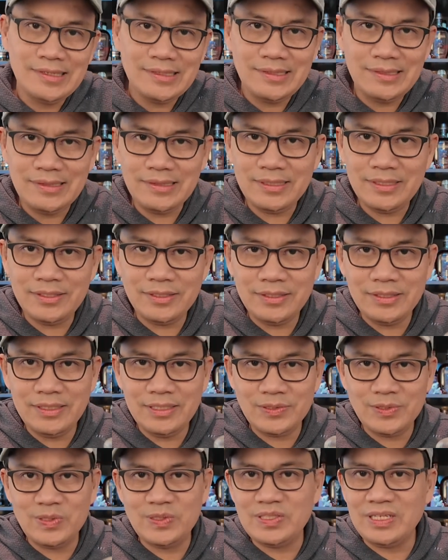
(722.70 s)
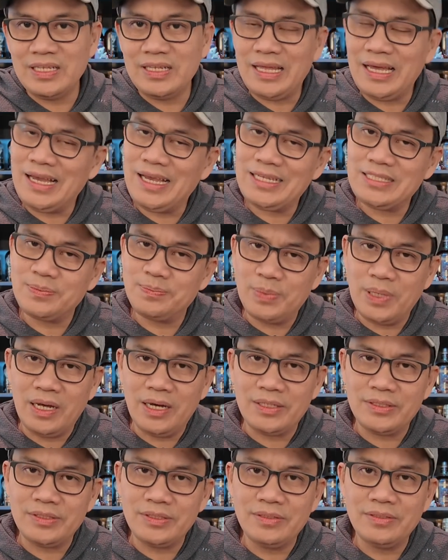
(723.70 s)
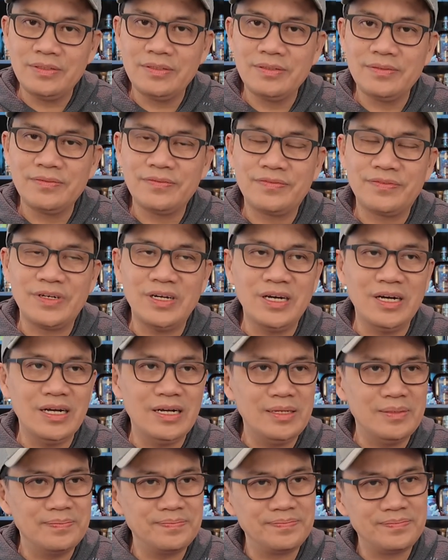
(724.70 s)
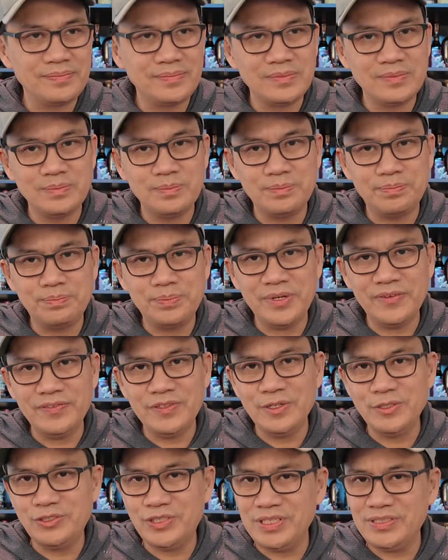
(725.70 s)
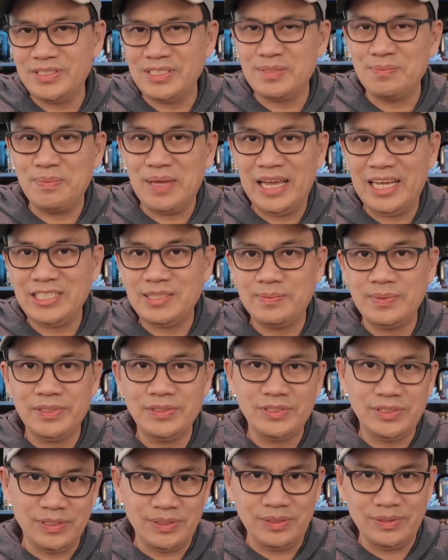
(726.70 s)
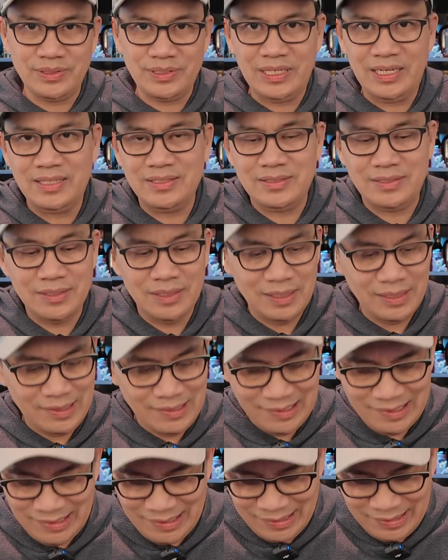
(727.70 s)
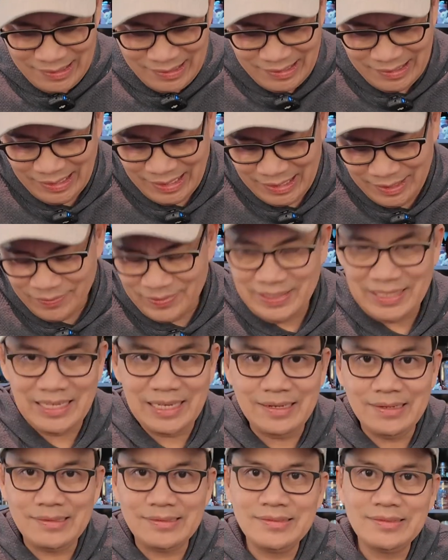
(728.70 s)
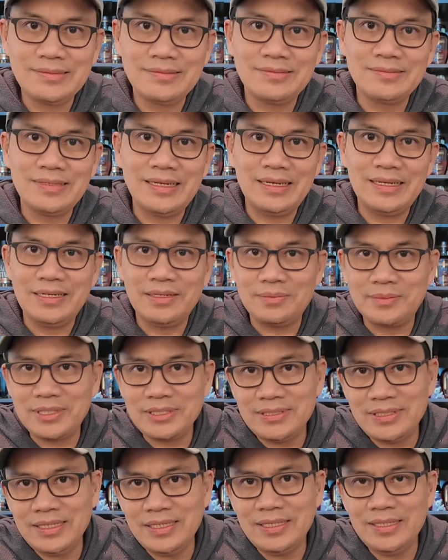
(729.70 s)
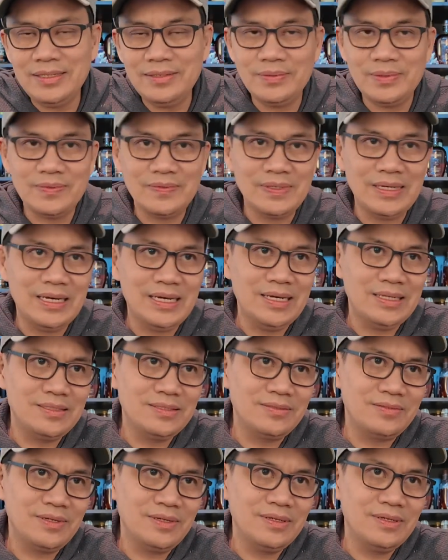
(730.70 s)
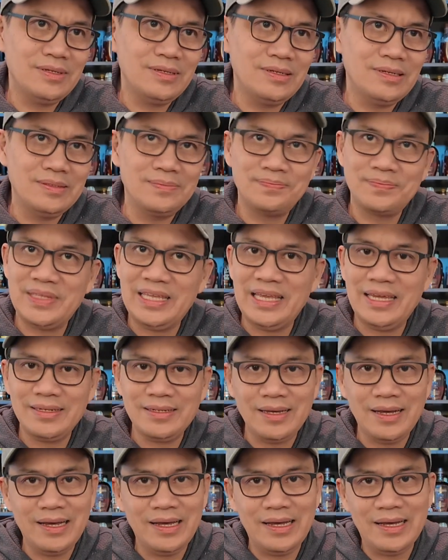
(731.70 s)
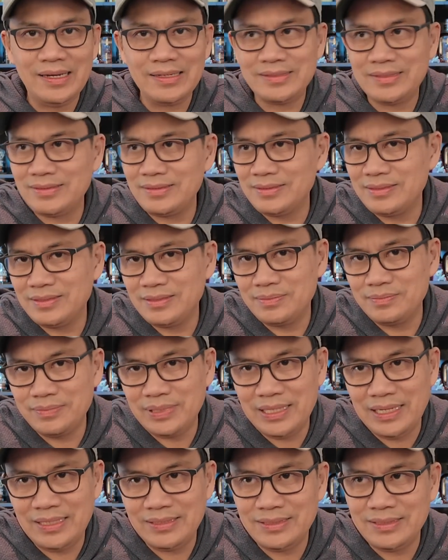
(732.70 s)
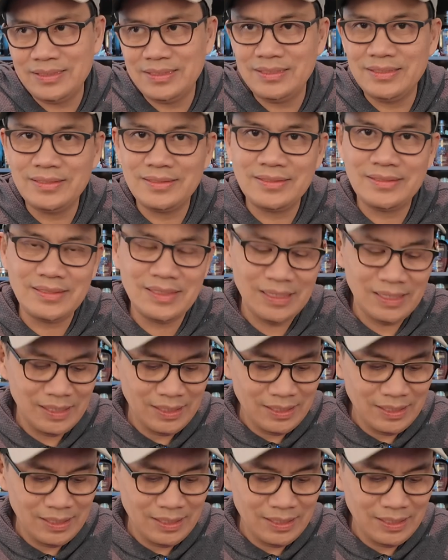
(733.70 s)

Literally, this is the last bottle from Buffalo Trace's Mash Bill 2 sets. We got everything else. We've got Elmer T, we've got Hancock's, Blanton's.